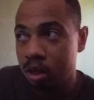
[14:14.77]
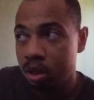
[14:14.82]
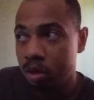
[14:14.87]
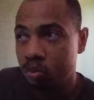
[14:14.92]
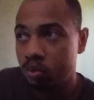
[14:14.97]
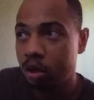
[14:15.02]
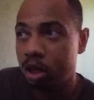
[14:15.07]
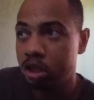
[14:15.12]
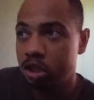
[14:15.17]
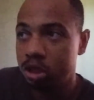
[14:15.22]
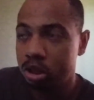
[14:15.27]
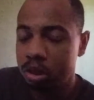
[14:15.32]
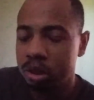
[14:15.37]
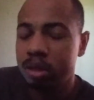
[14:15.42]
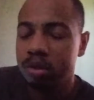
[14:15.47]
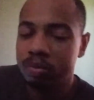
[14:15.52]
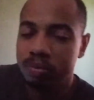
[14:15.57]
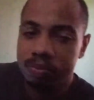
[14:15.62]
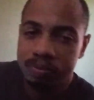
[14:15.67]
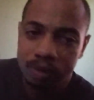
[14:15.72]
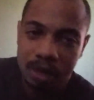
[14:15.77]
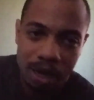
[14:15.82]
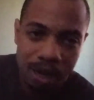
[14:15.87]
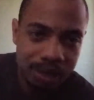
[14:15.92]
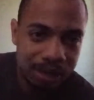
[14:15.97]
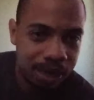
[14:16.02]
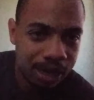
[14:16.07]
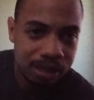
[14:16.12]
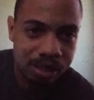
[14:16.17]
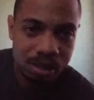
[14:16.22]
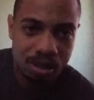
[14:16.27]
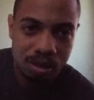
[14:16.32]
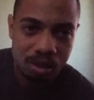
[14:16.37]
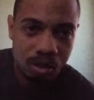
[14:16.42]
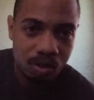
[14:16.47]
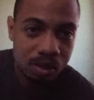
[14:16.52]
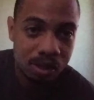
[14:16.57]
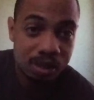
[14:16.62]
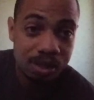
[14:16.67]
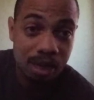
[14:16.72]
which I guess you
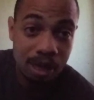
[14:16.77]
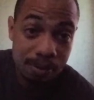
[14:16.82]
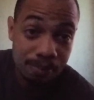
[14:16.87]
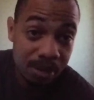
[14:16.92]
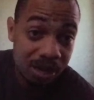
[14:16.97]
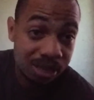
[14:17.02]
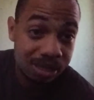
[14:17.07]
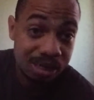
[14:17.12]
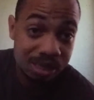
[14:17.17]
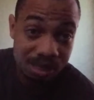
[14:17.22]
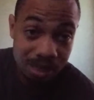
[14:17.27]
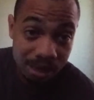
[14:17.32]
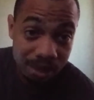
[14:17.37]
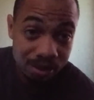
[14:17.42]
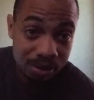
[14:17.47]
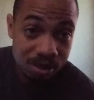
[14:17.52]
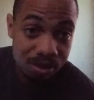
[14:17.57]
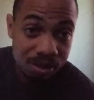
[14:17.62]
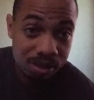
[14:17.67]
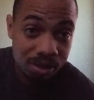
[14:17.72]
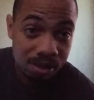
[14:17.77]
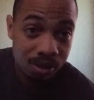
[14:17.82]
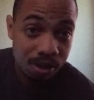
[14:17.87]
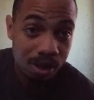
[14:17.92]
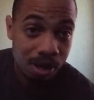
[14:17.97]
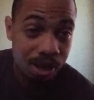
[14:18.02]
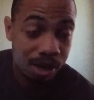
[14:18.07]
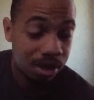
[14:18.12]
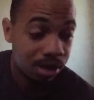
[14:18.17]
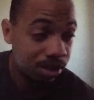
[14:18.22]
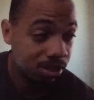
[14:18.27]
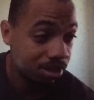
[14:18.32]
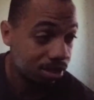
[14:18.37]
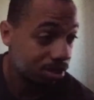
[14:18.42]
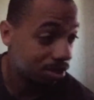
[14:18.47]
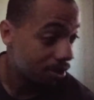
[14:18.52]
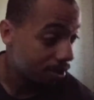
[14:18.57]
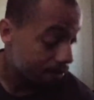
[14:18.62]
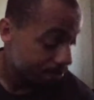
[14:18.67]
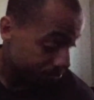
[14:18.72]
could say makes sense,
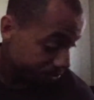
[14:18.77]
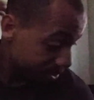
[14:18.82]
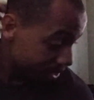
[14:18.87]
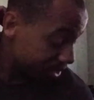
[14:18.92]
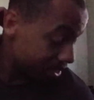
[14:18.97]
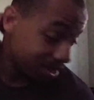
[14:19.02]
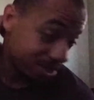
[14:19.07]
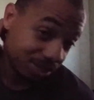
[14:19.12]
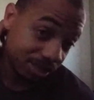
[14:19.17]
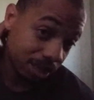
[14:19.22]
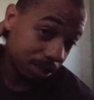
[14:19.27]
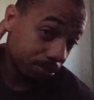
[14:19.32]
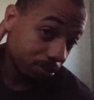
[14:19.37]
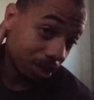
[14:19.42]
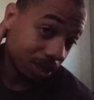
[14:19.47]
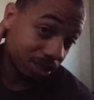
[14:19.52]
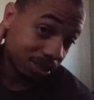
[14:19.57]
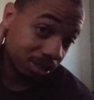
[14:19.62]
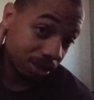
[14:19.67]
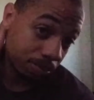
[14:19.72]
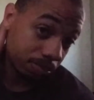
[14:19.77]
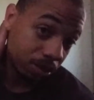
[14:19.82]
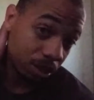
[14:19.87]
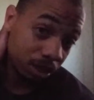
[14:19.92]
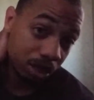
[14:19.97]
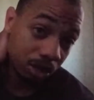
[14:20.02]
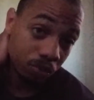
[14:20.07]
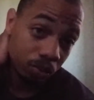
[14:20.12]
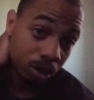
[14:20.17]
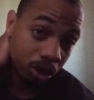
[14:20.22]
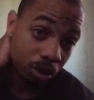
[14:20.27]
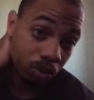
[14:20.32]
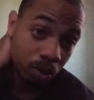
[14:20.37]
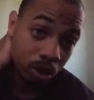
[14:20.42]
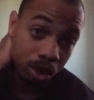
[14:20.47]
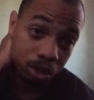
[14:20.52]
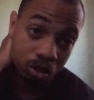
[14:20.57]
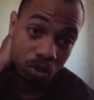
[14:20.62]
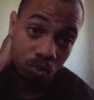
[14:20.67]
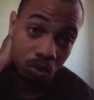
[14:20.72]
because this seemed like something he really
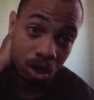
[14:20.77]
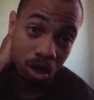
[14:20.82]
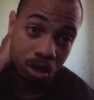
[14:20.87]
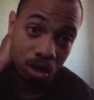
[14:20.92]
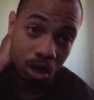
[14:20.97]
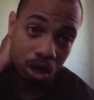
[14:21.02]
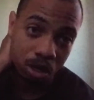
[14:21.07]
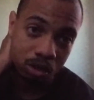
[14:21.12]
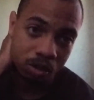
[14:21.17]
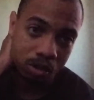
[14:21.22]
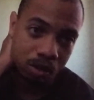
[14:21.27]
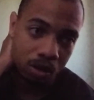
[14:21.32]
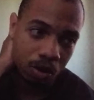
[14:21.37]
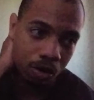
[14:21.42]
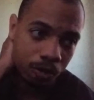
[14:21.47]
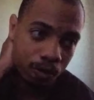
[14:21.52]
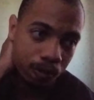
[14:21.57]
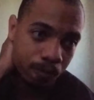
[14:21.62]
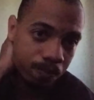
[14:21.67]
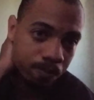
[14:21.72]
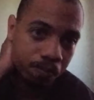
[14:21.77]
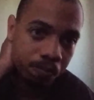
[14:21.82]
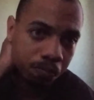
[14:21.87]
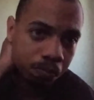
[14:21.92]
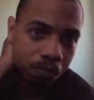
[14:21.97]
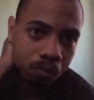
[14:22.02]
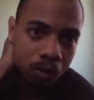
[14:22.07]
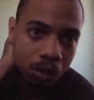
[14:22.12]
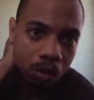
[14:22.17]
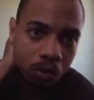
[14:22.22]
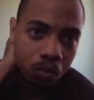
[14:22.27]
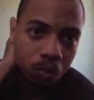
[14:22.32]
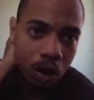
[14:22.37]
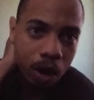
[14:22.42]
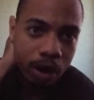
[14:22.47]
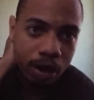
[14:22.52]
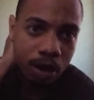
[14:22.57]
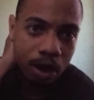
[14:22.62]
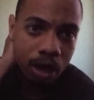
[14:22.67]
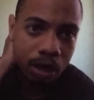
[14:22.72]
wanted to work on, so
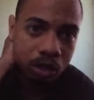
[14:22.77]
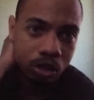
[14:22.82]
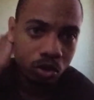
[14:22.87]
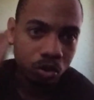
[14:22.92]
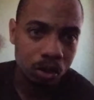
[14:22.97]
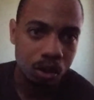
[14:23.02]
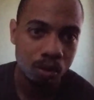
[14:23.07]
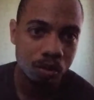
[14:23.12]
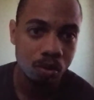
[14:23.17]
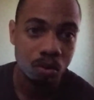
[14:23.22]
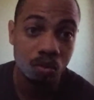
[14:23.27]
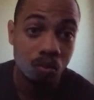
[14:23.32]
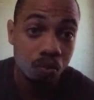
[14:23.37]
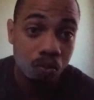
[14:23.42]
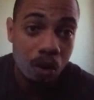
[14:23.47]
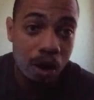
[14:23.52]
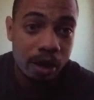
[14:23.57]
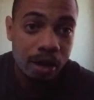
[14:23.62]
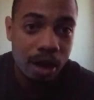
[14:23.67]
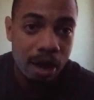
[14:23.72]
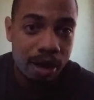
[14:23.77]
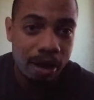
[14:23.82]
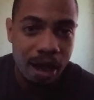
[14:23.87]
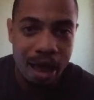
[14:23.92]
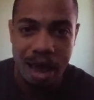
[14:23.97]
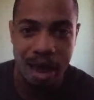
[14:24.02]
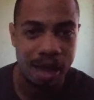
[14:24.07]
why not do it? Why not